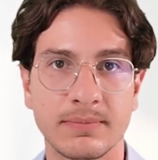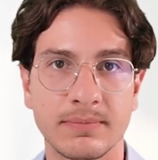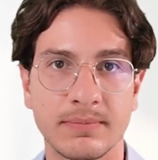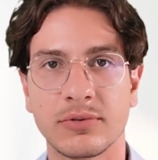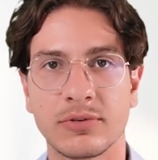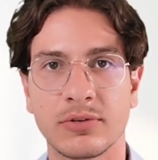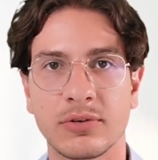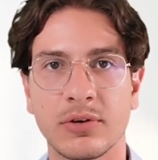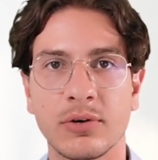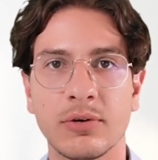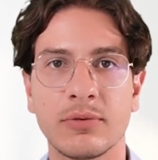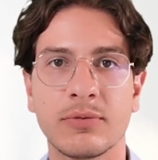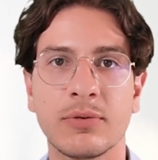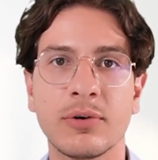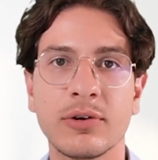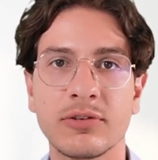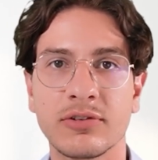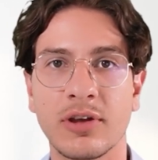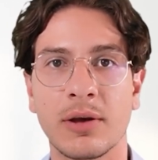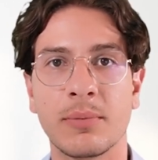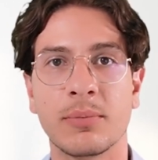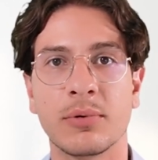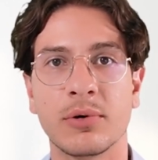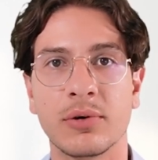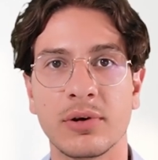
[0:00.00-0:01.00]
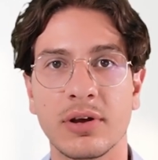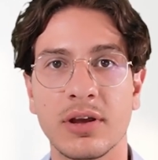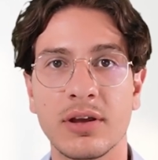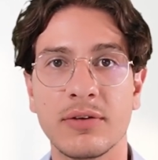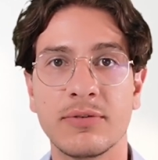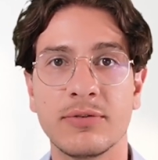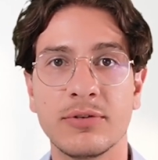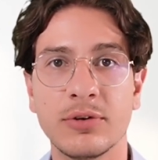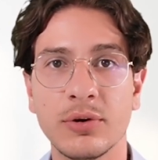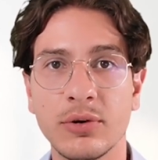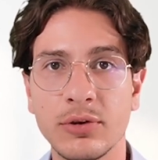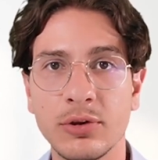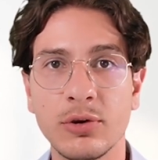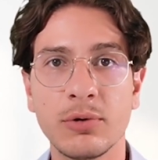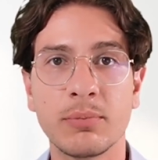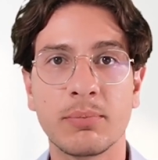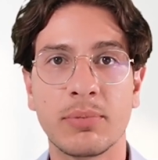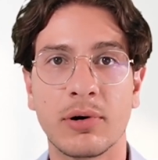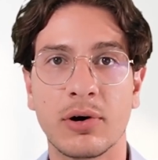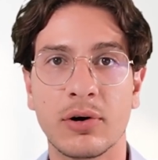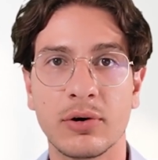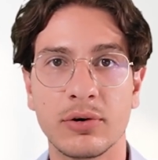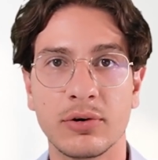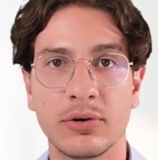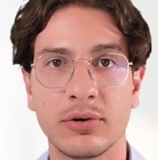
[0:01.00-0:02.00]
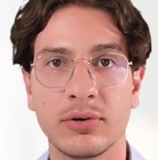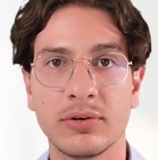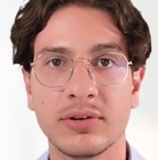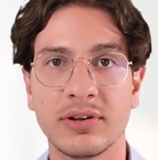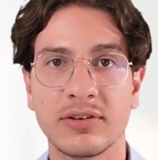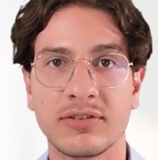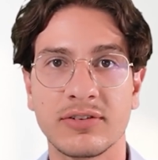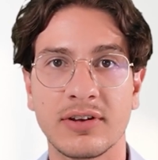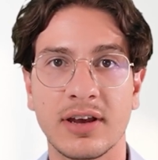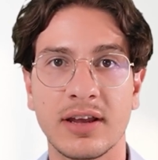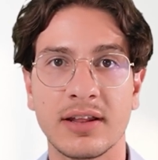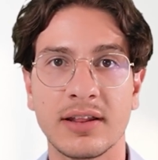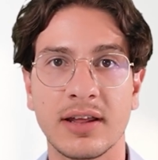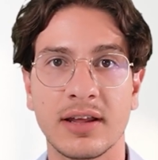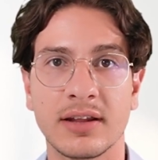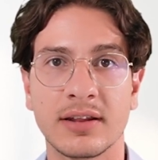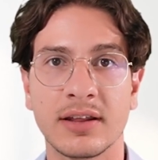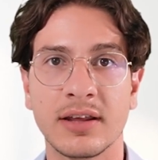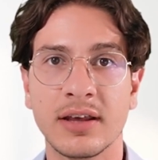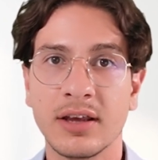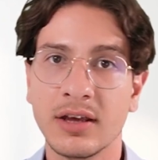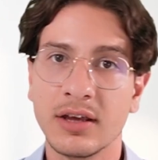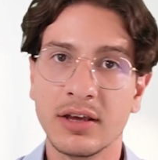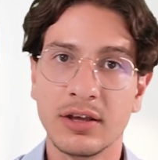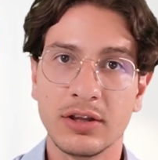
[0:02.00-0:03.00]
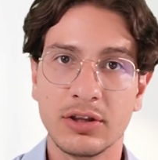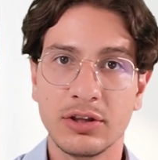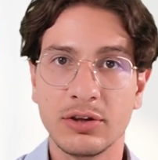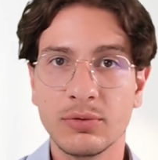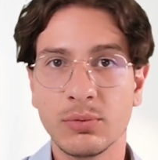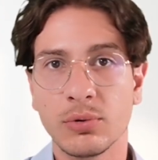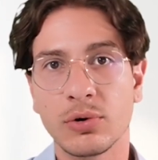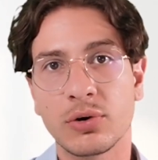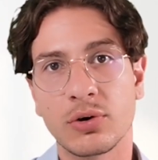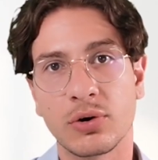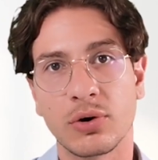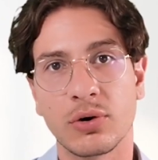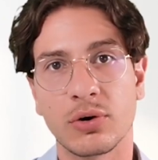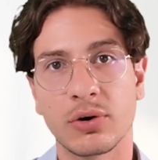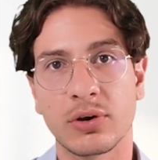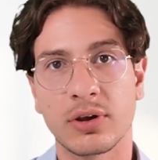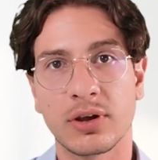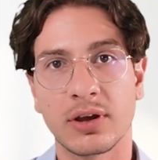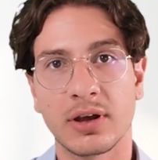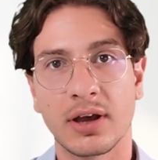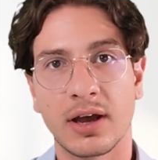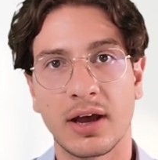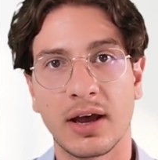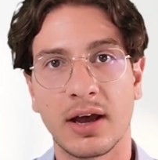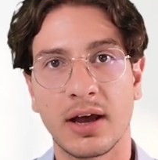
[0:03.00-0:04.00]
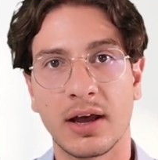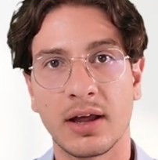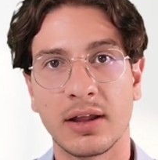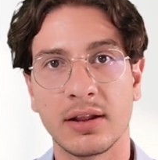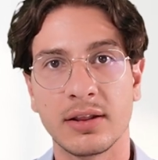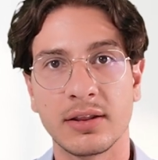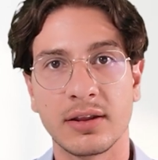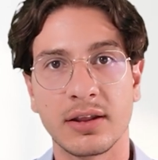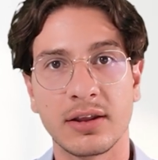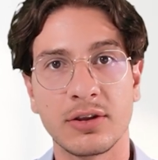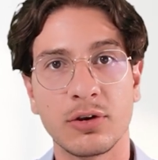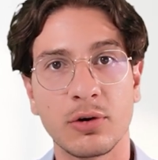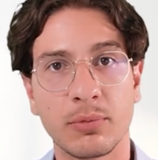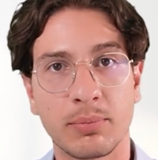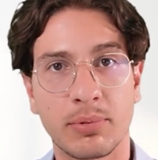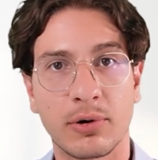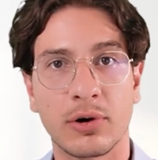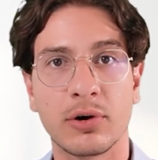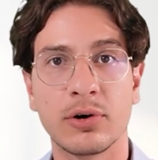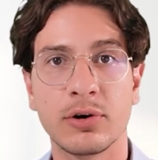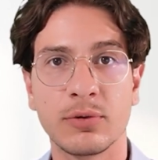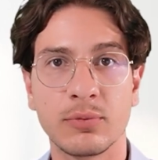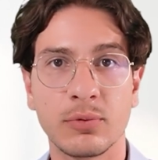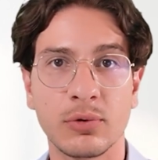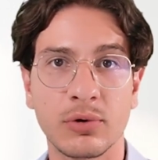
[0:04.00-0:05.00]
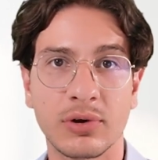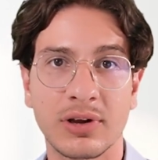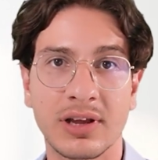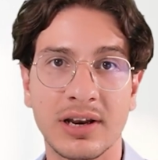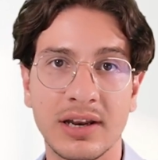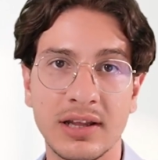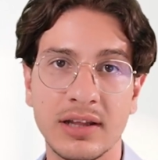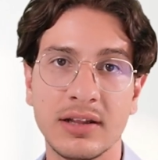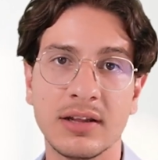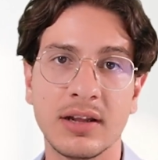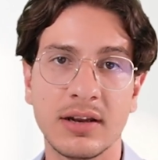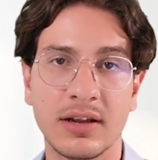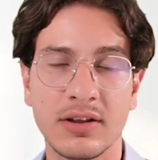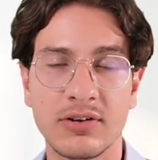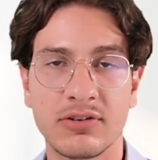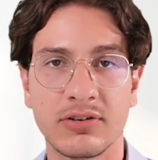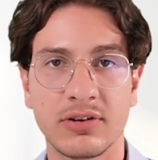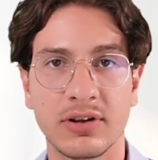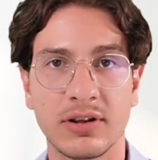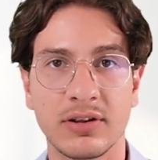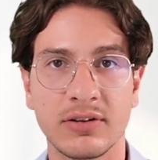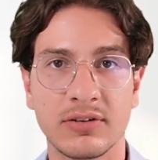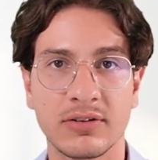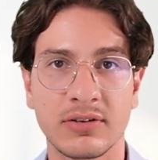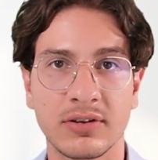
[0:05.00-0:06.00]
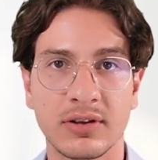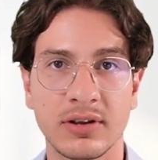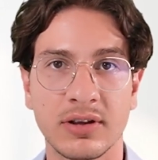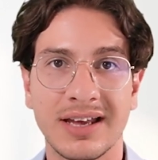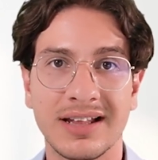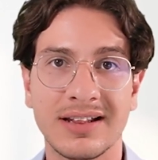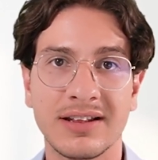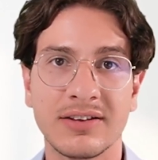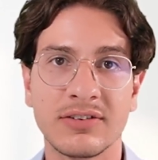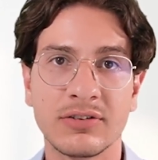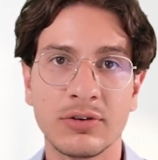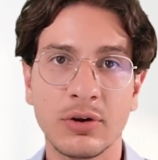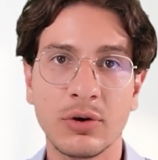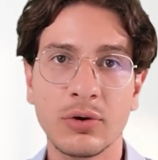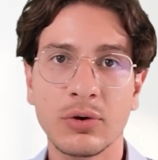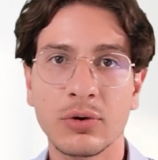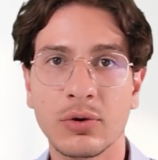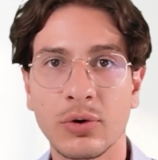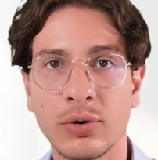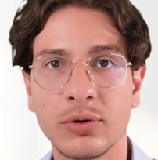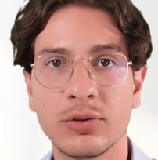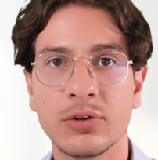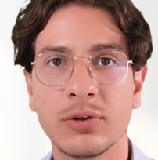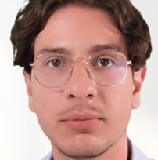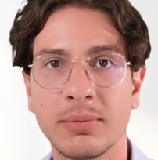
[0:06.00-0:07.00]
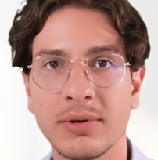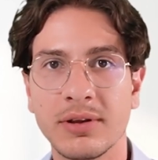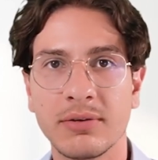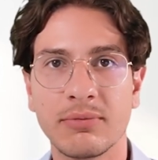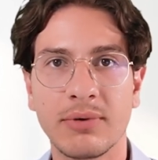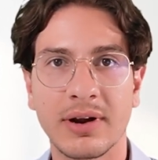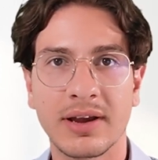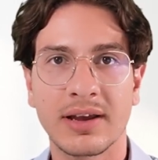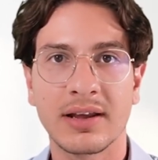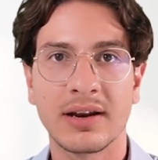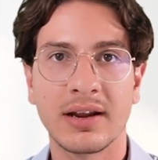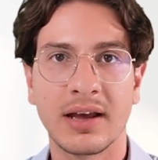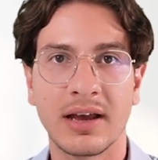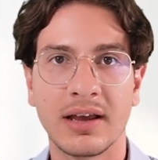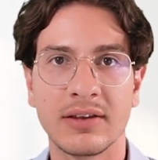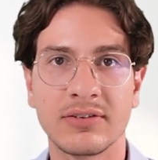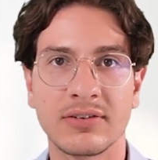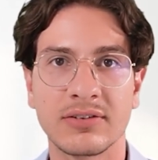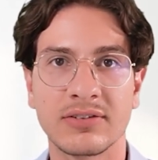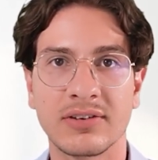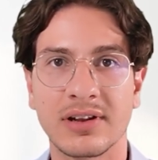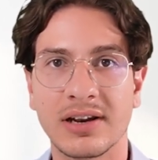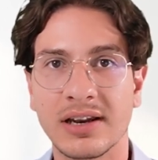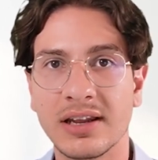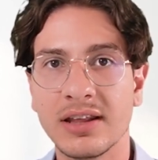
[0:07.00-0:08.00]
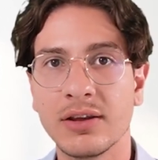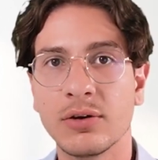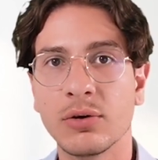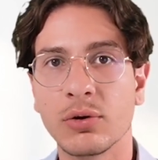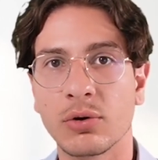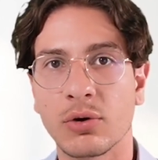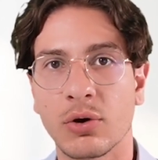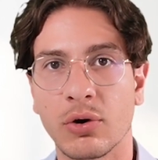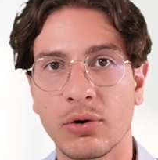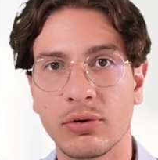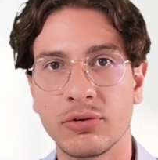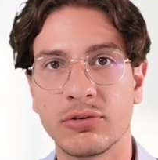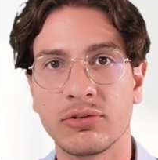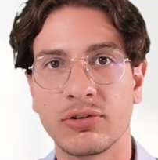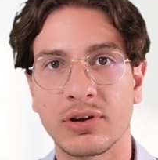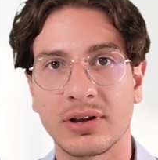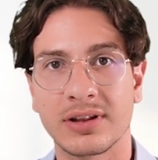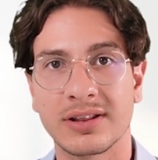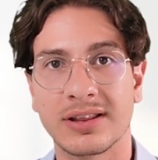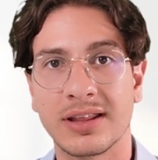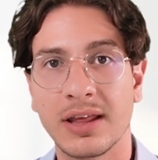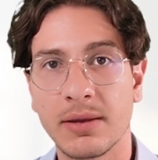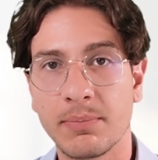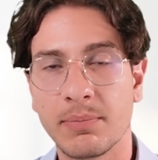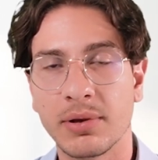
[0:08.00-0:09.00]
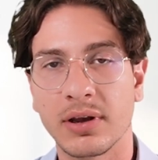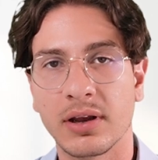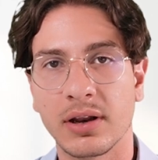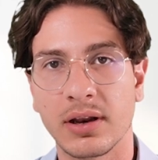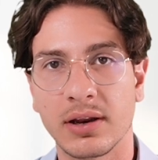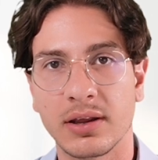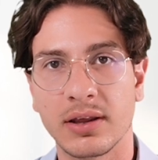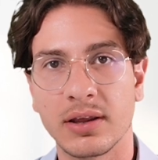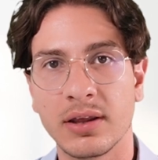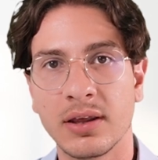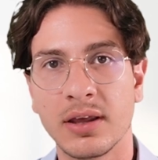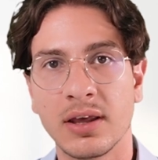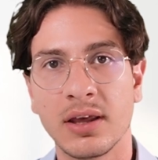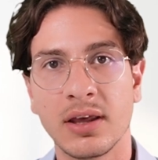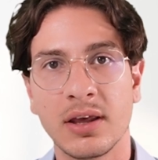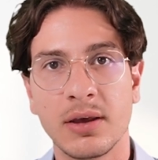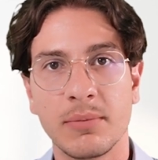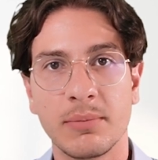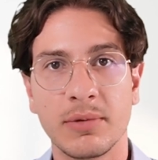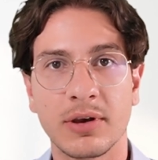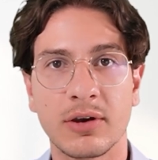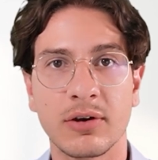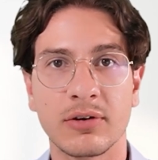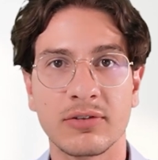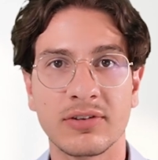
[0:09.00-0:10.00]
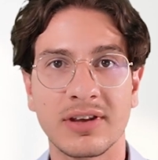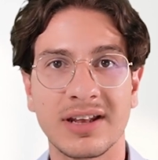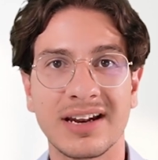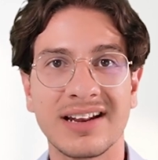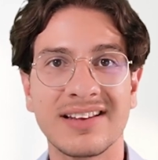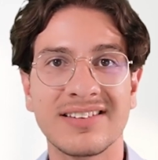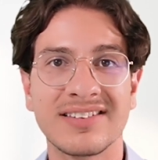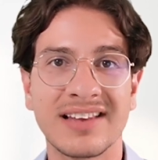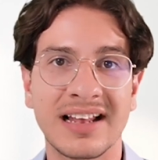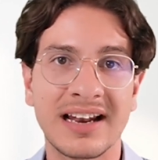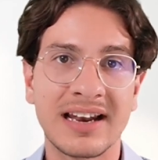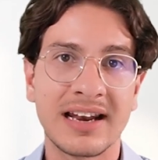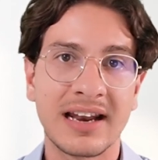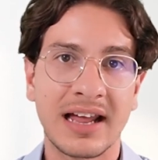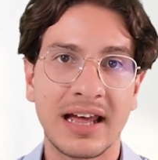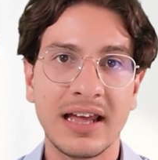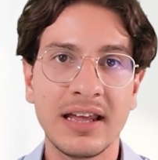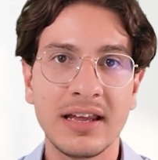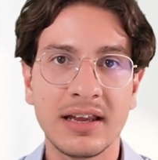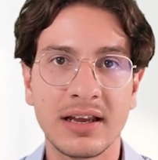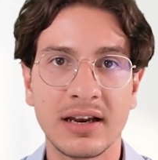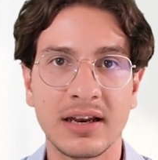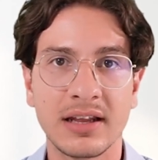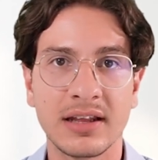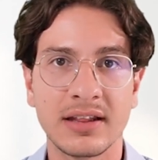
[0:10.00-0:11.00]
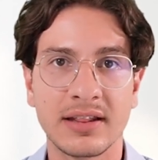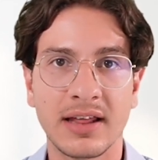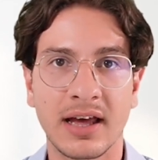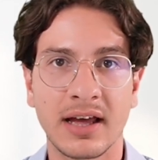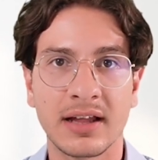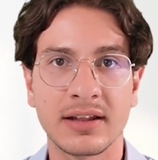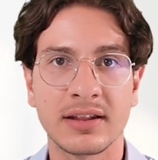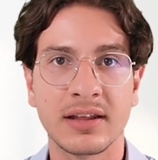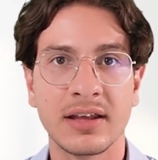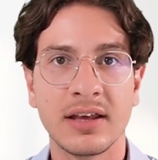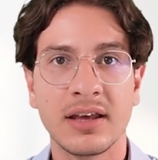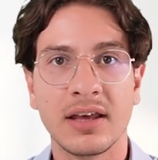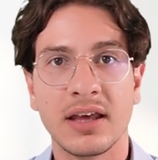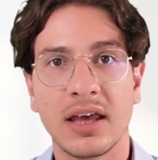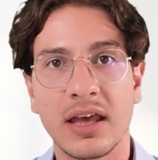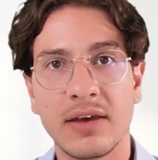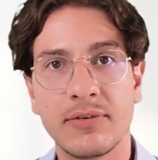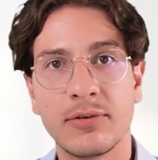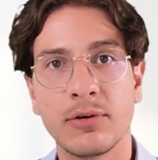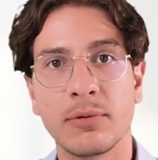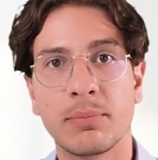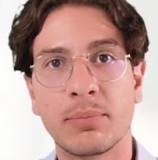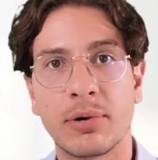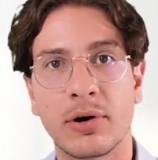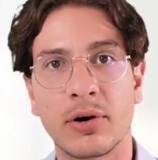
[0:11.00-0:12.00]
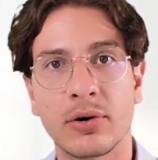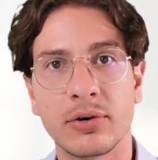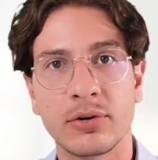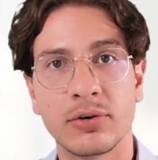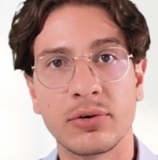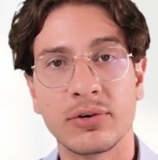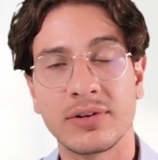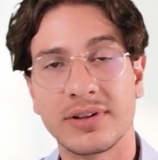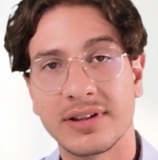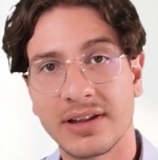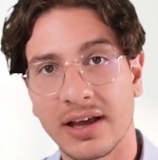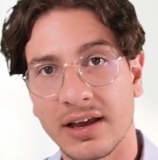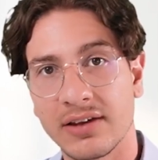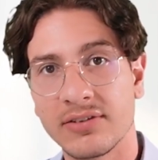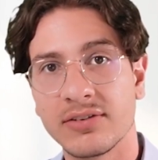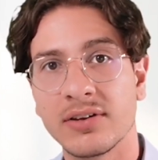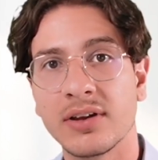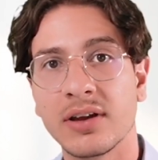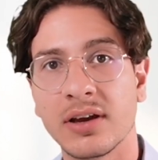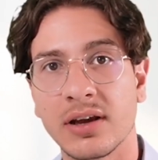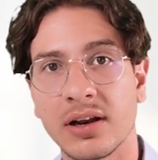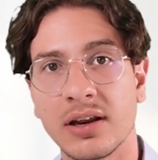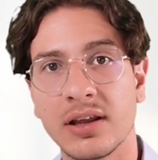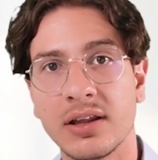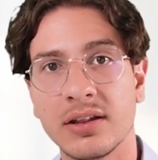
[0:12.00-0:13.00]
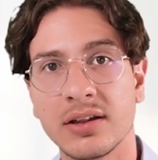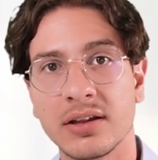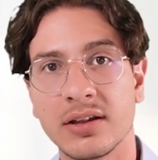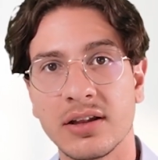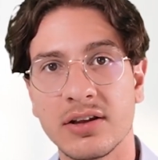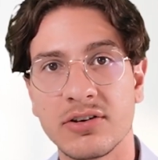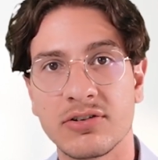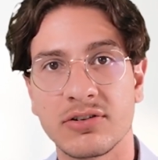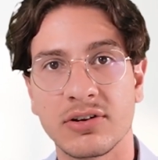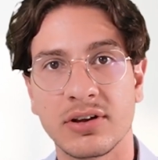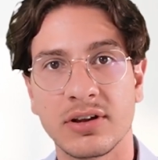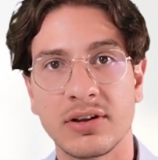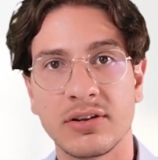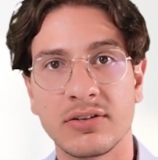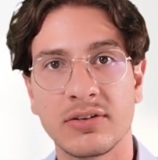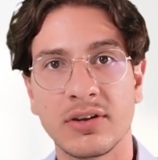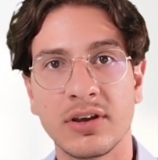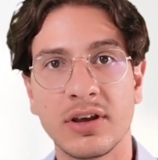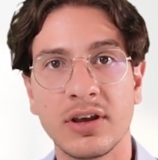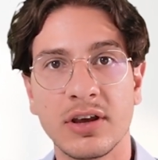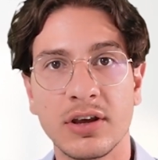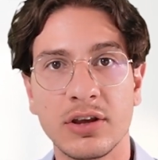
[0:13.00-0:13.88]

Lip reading: So, for example, if you and your partner decide that you will cook and your partner will clean the dishes, it is not going to be recognized as a legal contract typically because it is unlikely that if your partner doesn't clean the dishes,